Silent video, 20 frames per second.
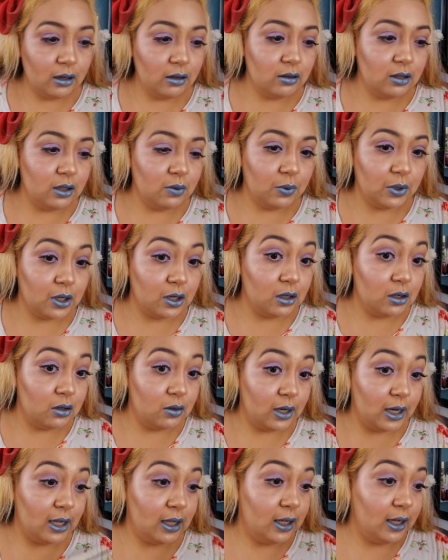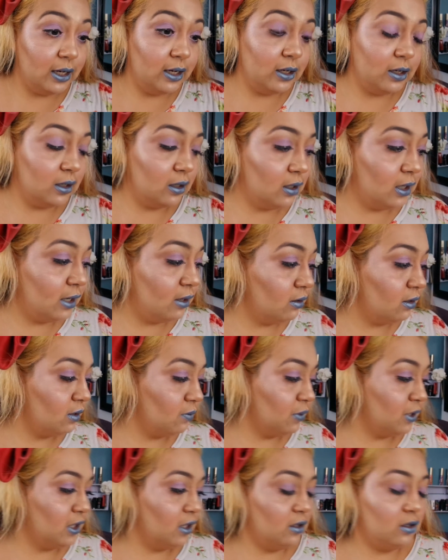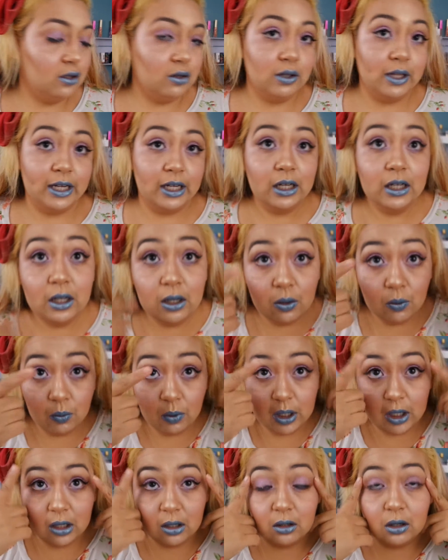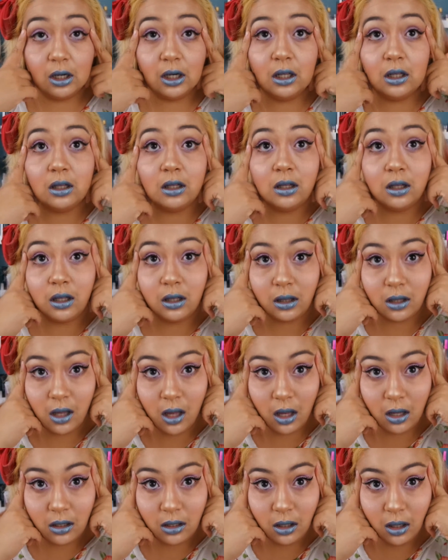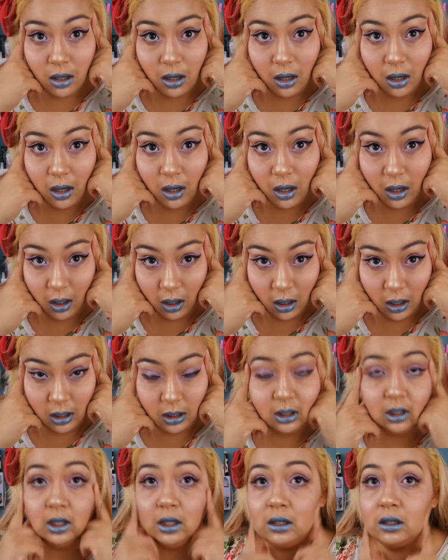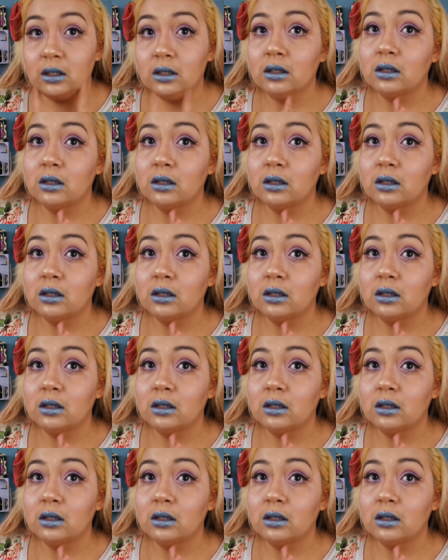don't think we're gonna do eyeliner. I don't think we're gonna do like a wing or anything like that. I think,